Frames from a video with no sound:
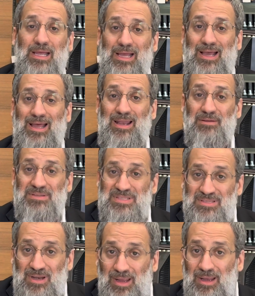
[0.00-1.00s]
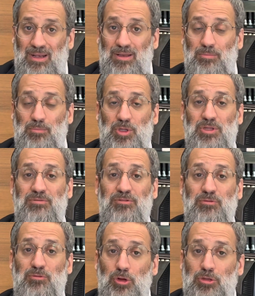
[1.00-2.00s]
Chalav Israel. But if
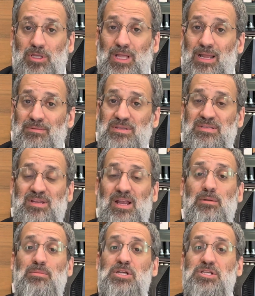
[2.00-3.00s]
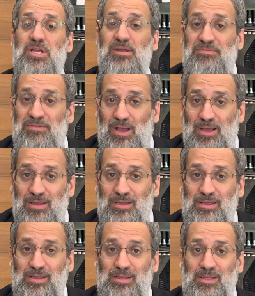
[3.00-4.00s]
you've got Chalav Israel b'shefa,
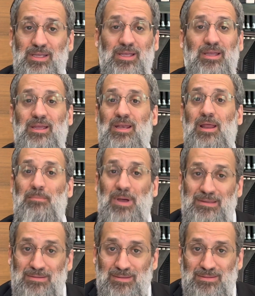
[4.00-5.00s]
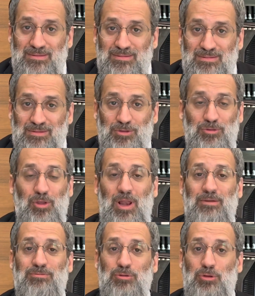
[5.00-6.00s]
in abundance, you don't
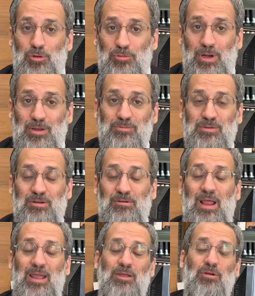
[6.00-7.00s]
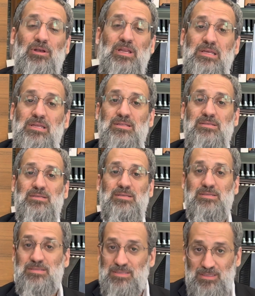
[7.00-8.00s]
have to go around relying on
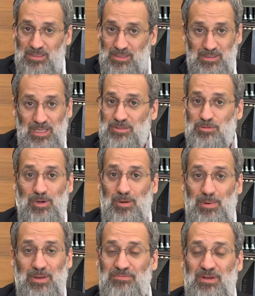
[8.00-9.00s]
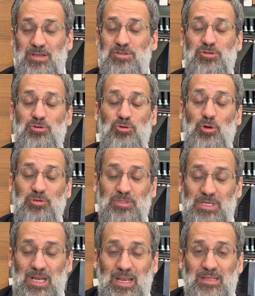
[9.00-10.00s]
leniencies. That's what Rabbi Feinstein wrote
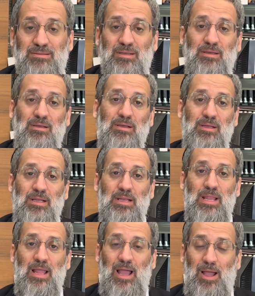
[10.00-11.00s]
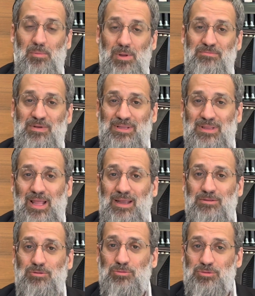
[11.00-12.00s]
in a letter. However, I'd
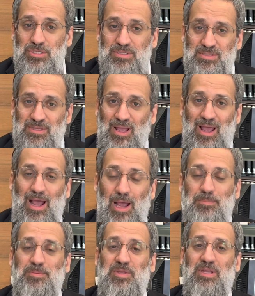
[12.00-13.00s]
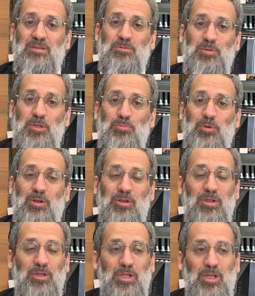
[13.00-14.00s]
like to just update people
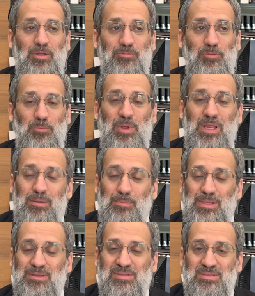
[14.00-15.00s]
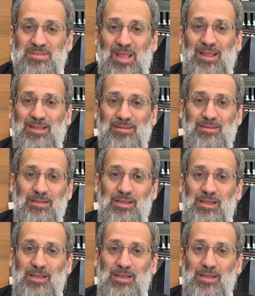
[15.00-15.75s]
for making them understand